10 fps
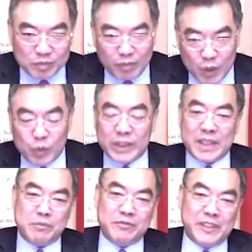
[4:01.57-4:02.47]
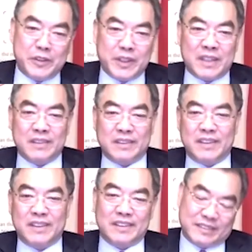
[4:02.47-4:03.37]
we kept very
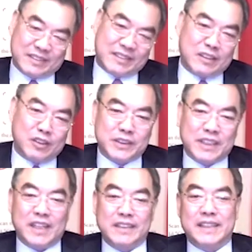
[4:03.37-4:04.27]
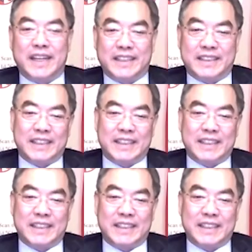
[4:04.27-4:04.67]
close contact